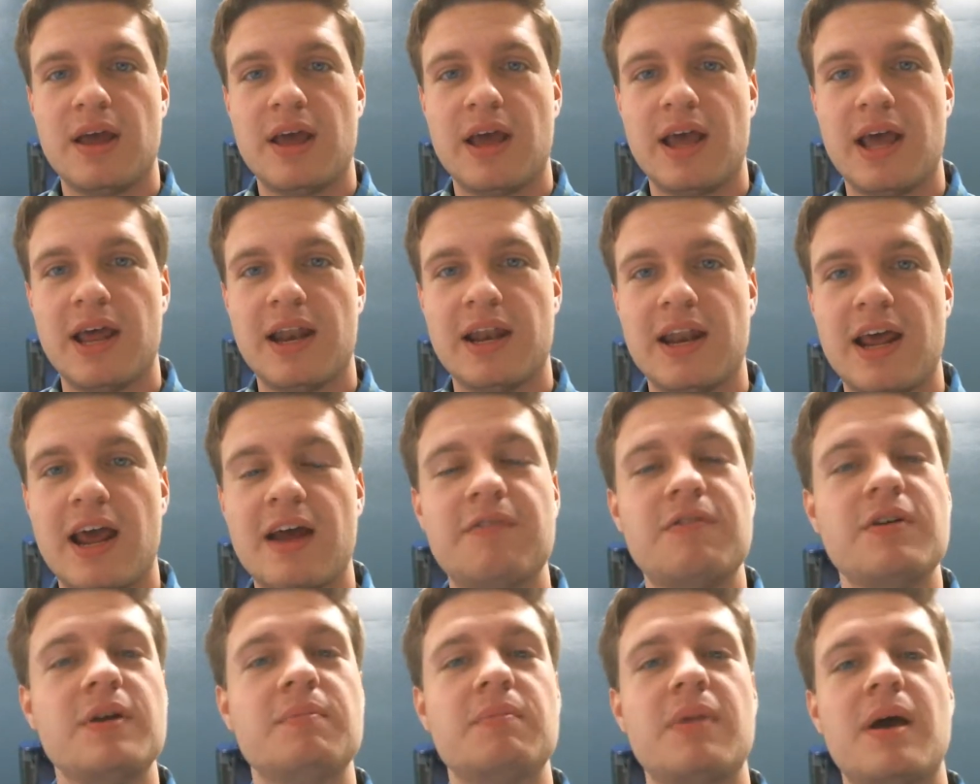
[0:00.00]
And
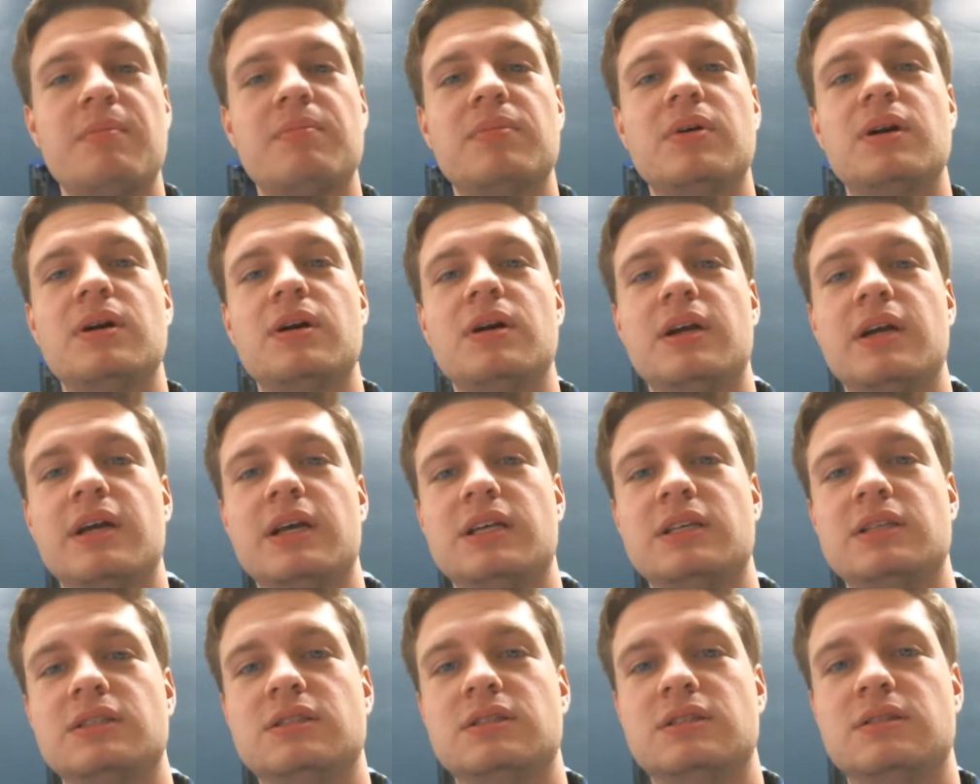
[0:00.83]
every member
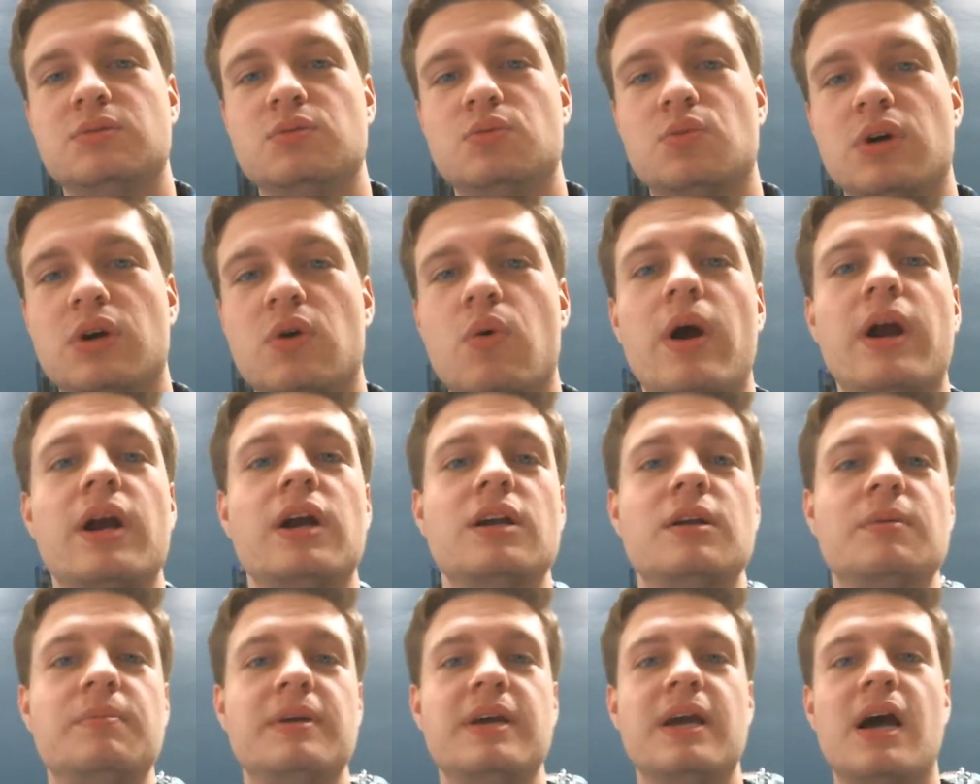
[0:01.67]
is required
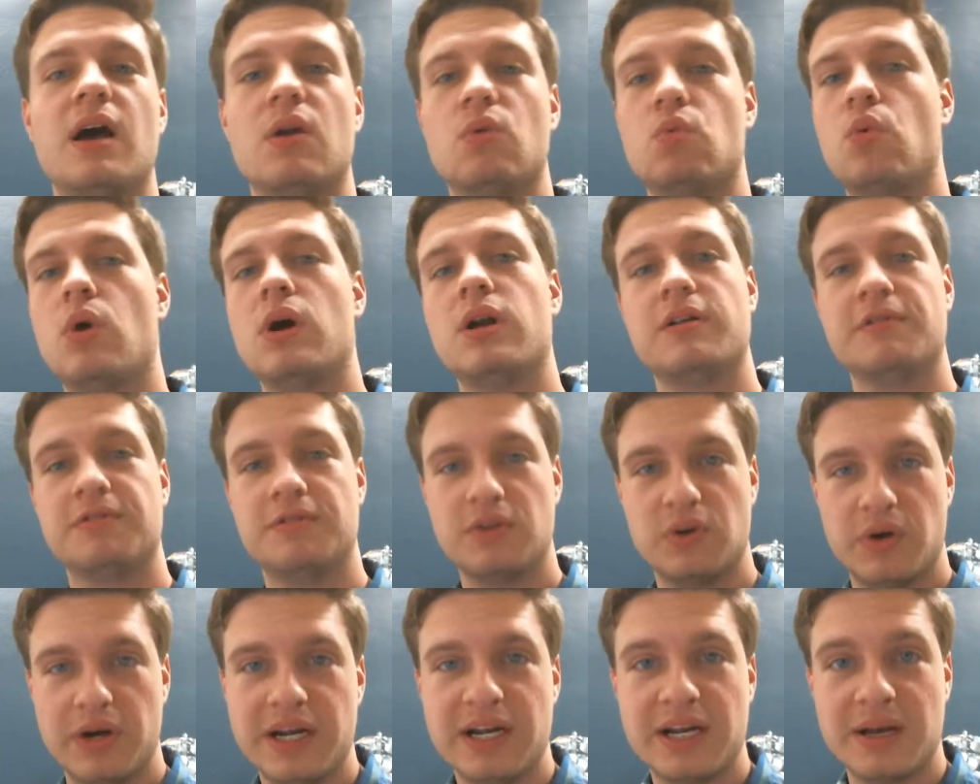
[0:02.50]
to be on one of
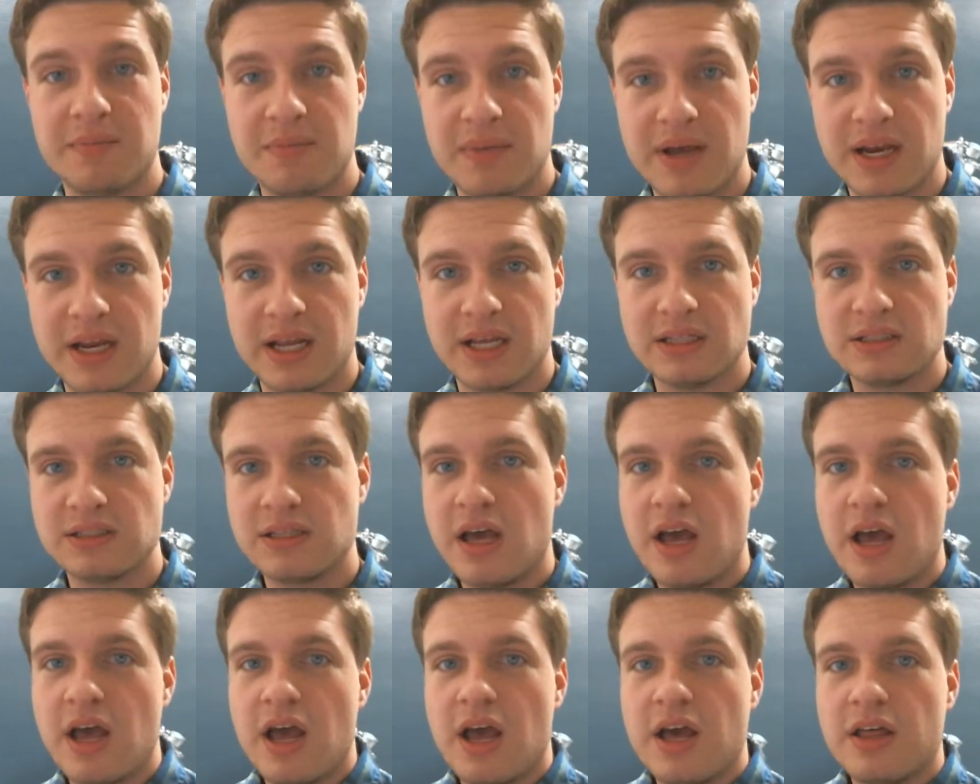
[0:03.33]
3 committees.
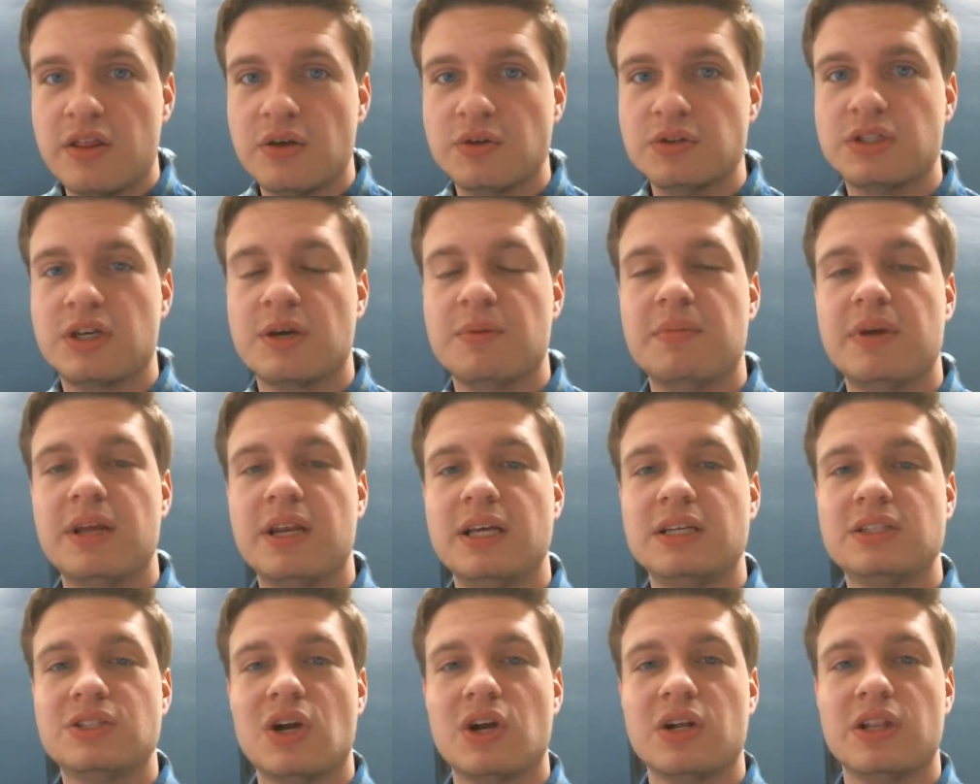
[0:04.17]
Those
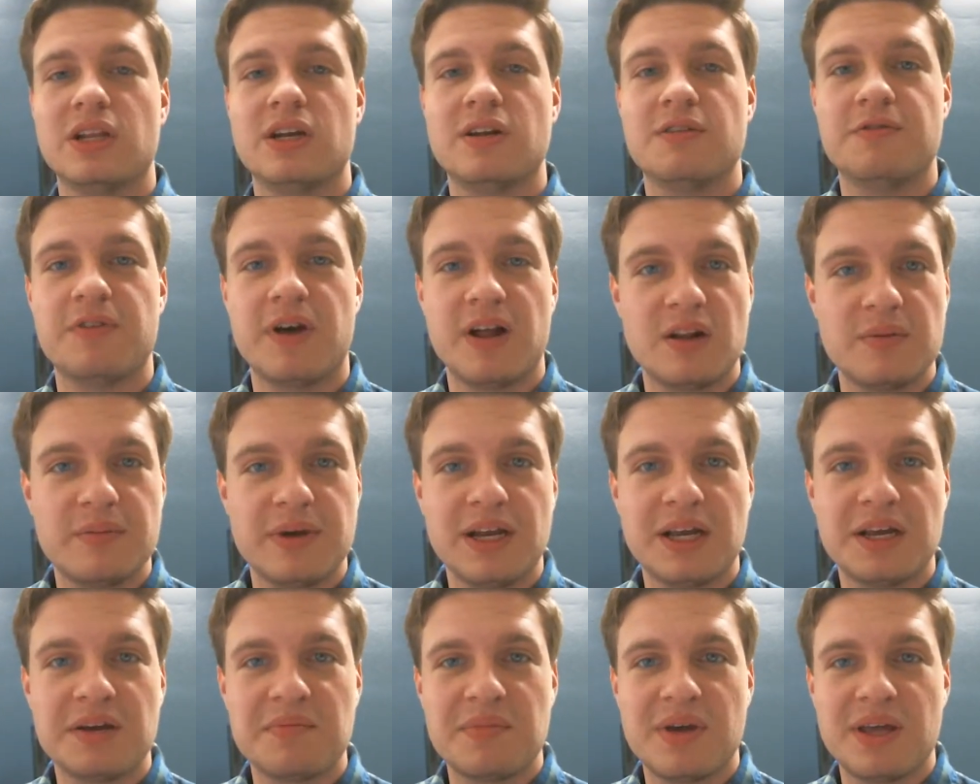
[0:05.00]
committees are the
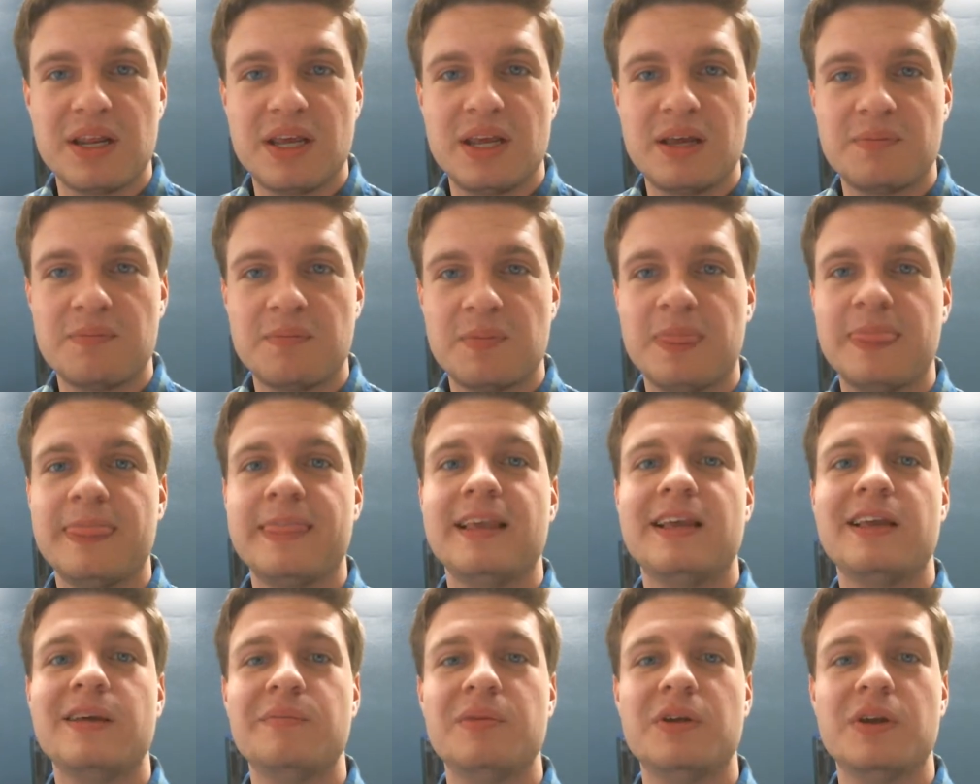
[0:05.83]
Development Committee,
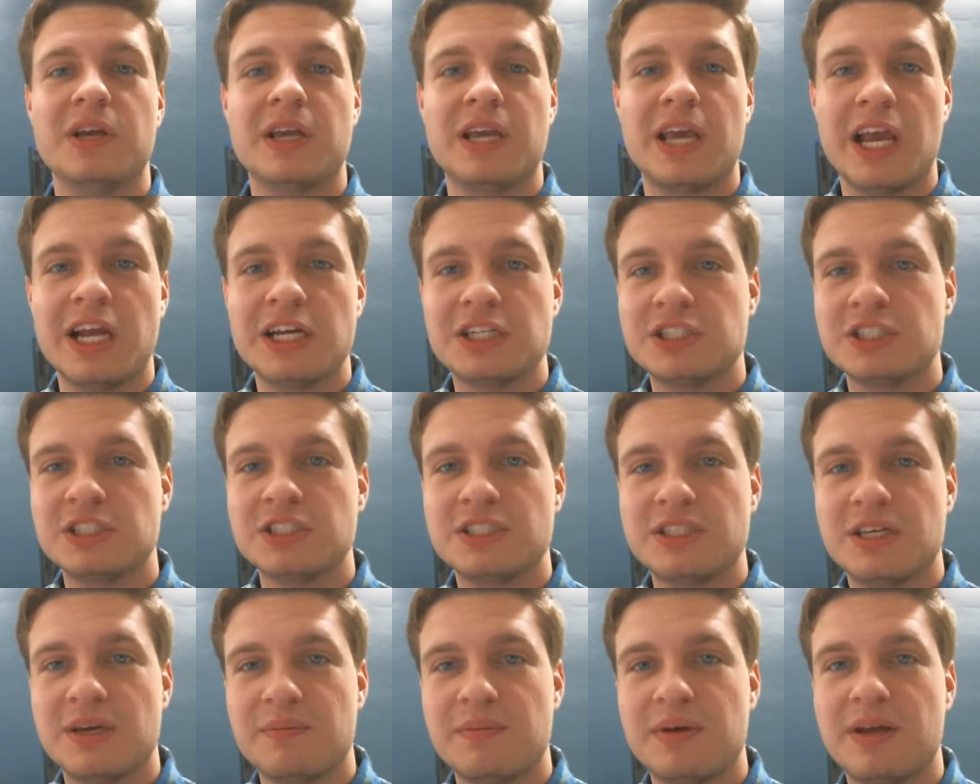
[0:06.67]
Communications
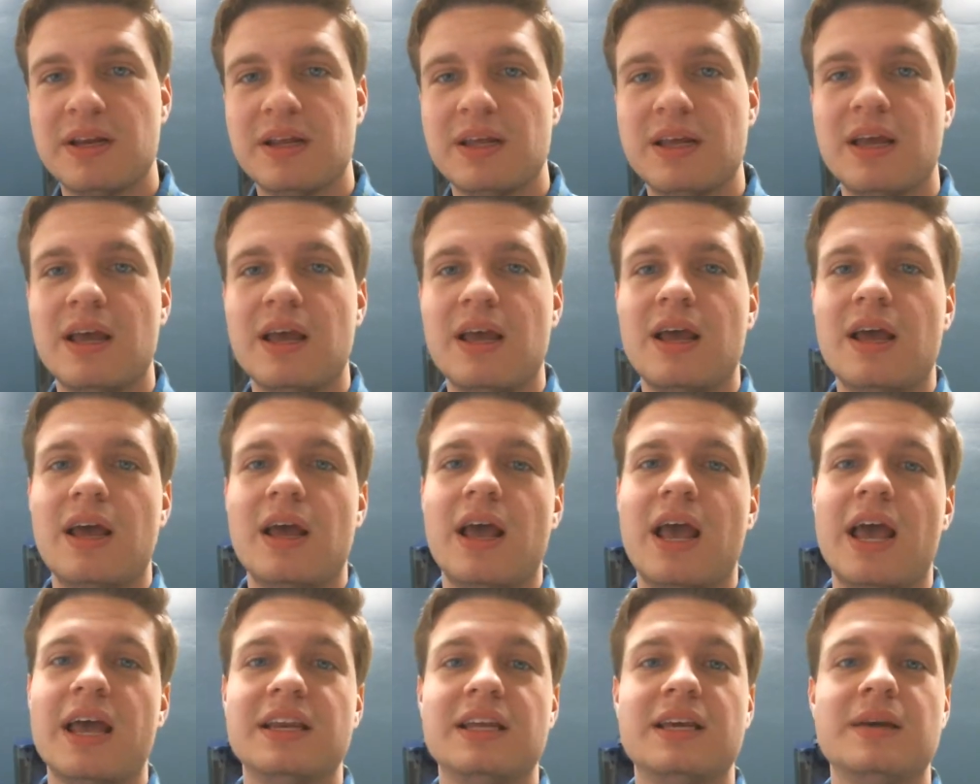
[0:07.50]
Committee,
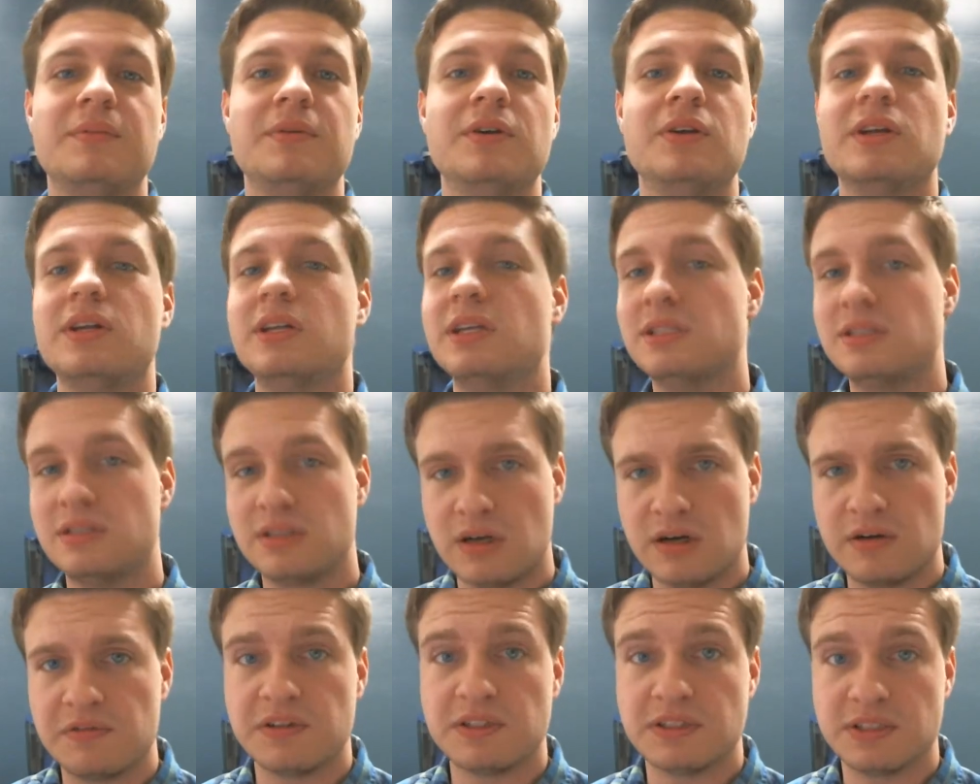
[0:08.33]
and Community
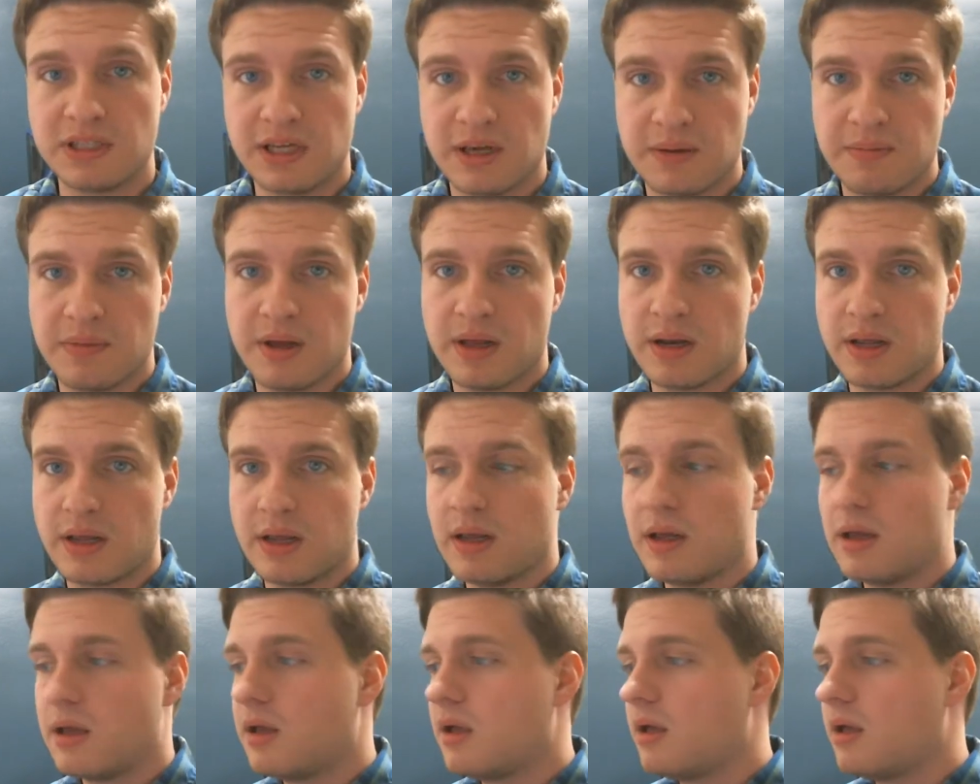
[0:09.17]
Service Committee.